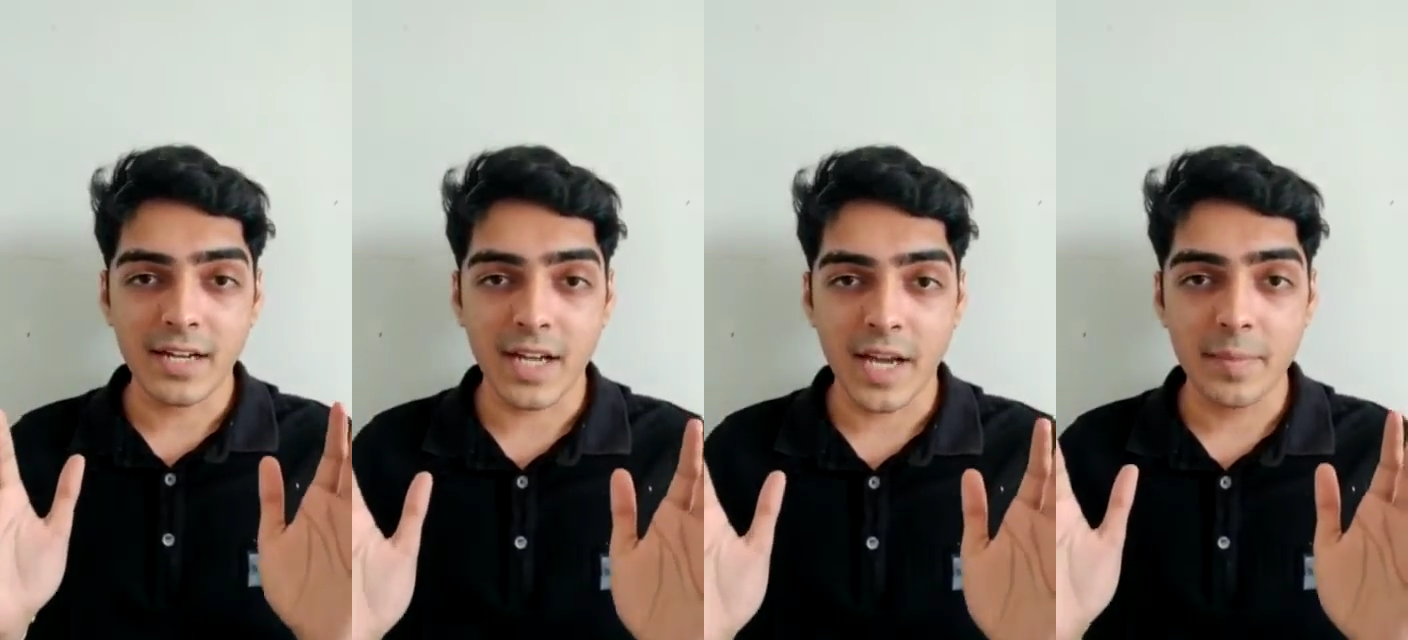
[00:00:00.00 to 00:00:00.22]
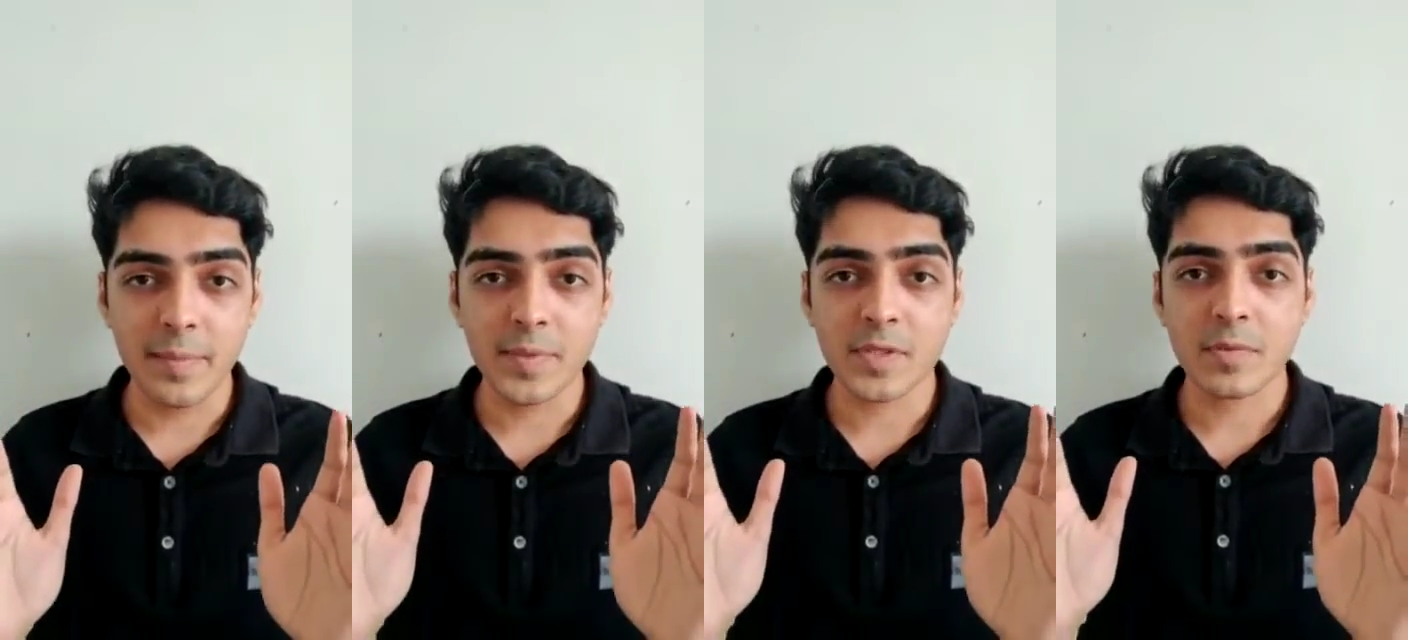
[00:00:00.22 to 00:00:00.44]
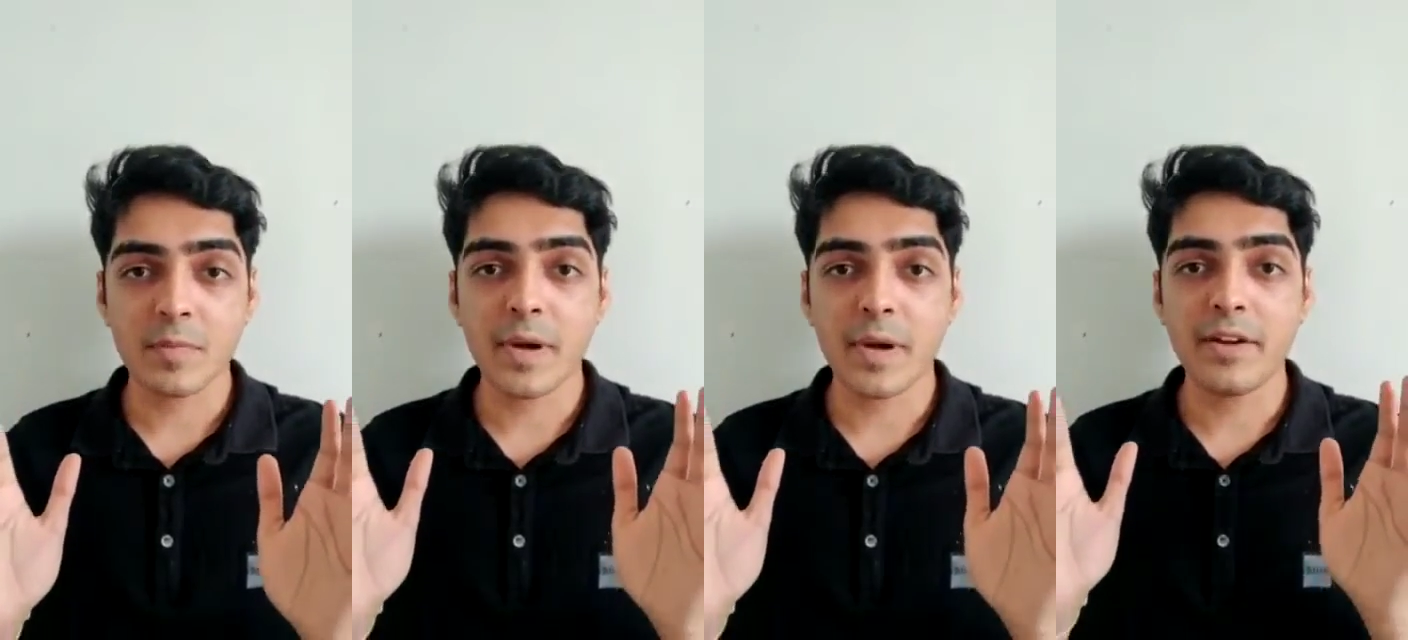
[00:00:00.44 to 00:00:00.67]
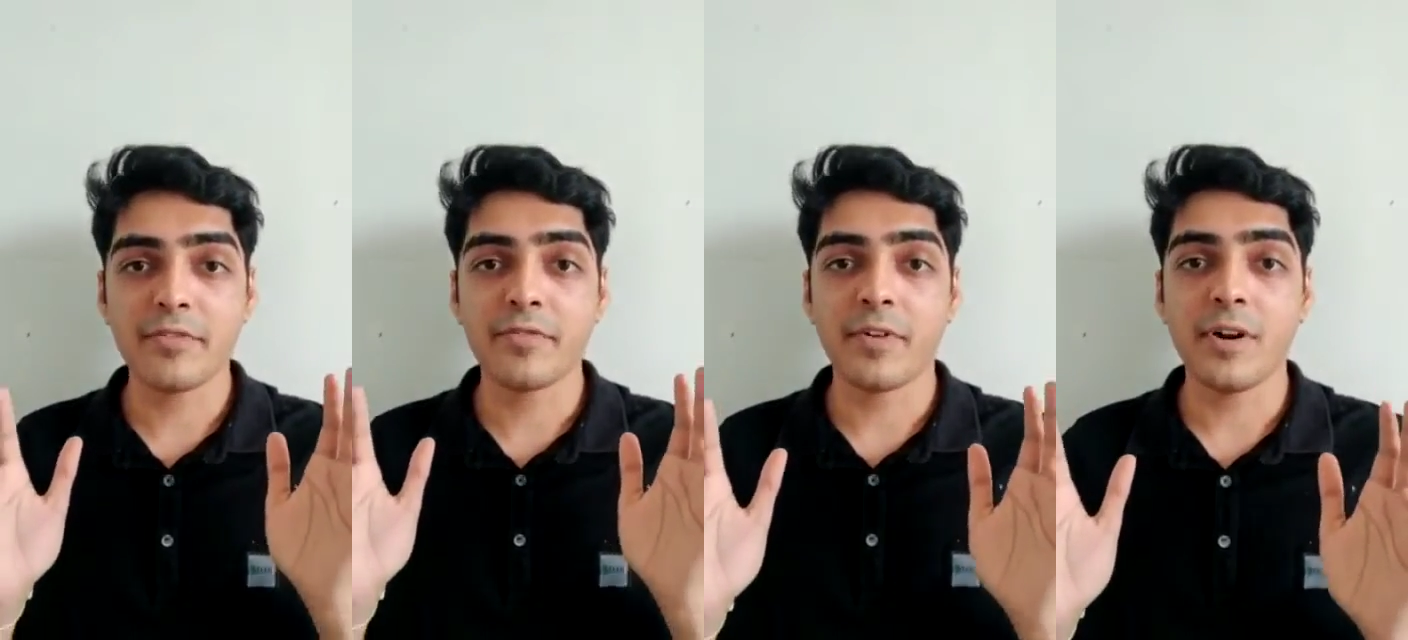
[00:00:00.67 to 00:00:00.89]
types
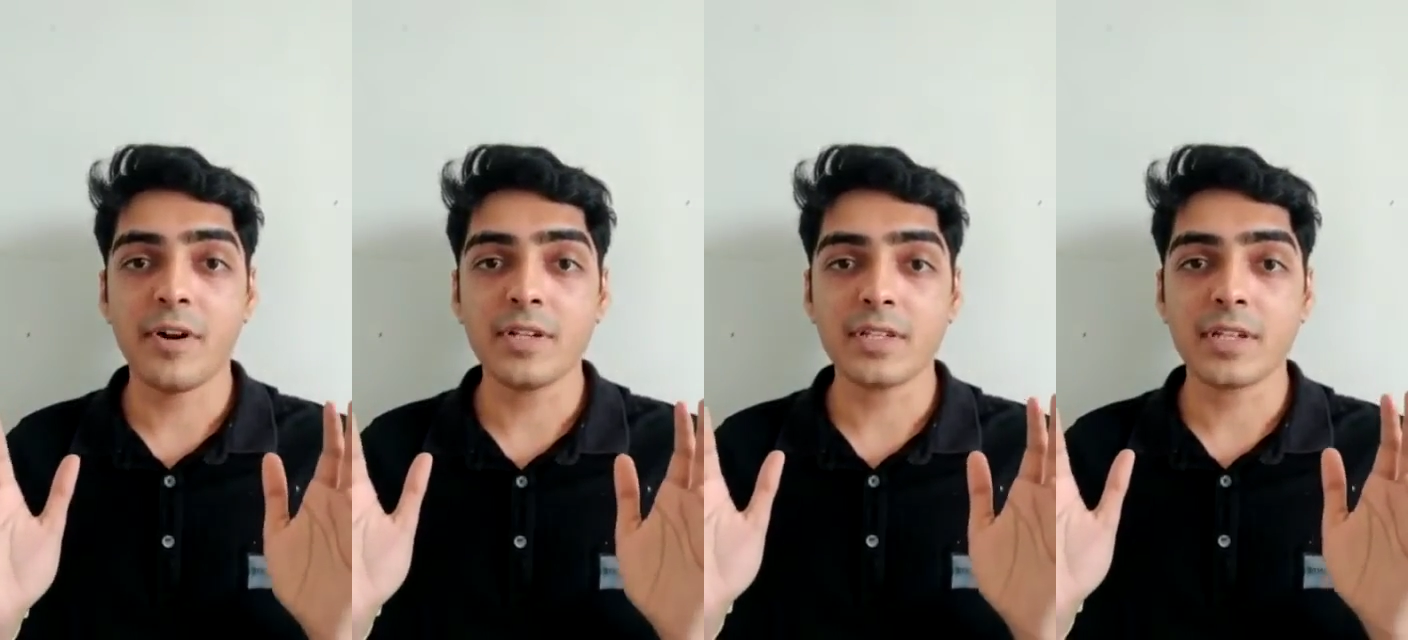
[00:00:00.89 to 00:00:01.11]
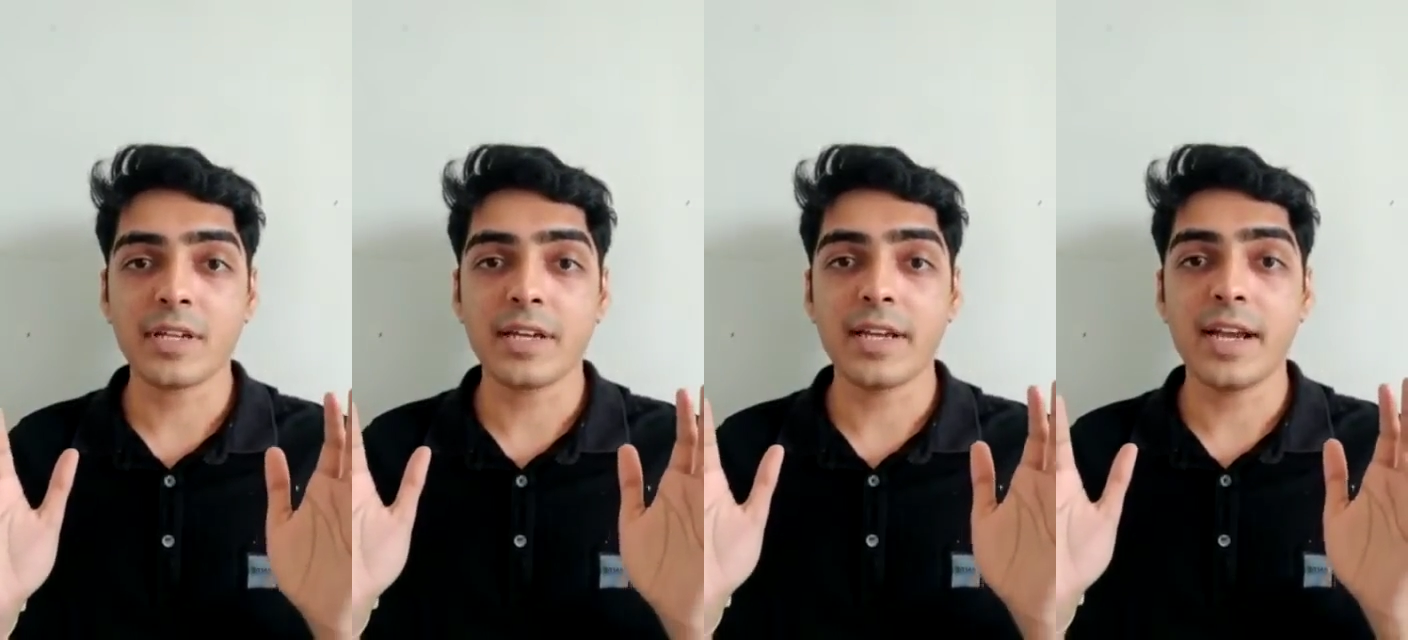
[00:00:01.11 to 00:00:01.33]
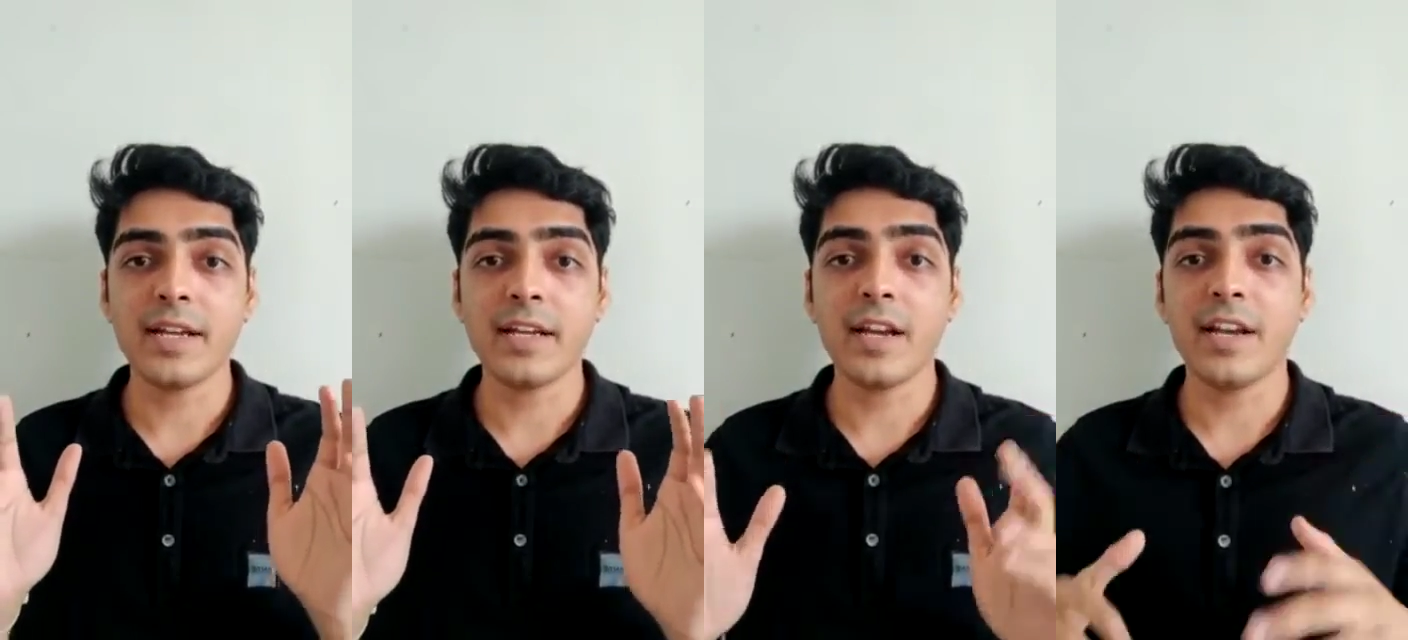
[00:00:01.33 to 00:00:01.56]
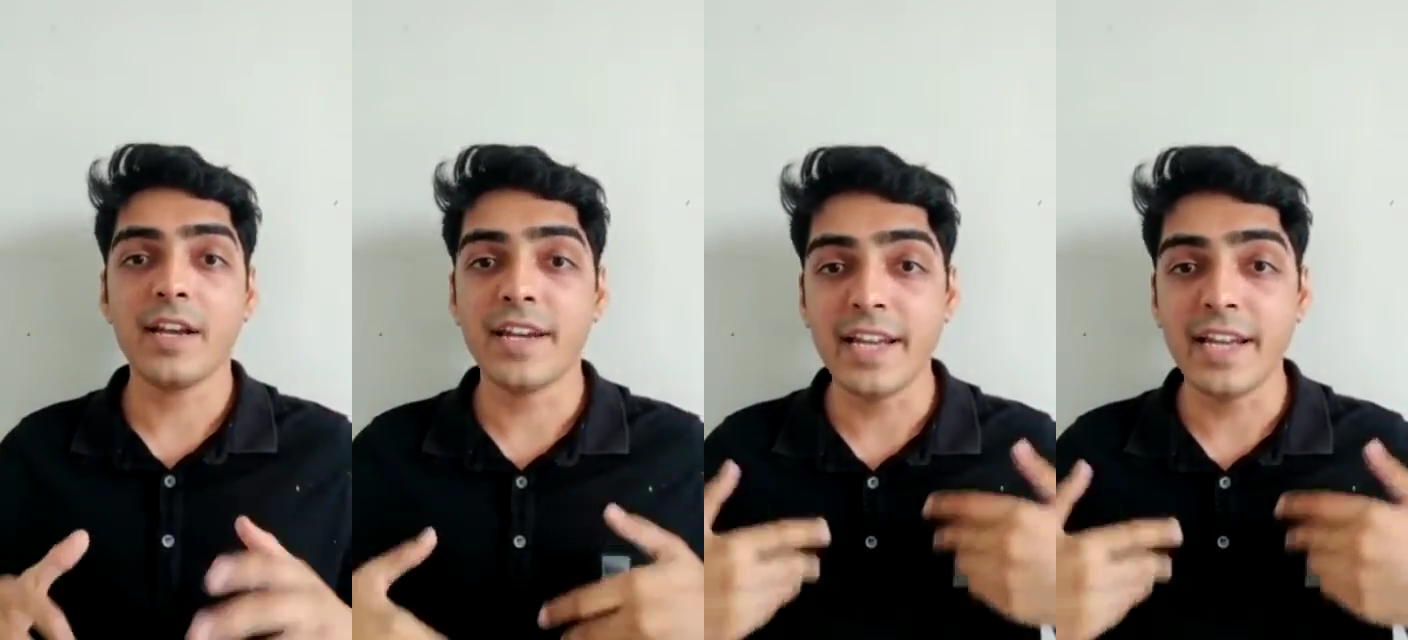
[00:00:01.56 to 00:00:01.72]
by first creating a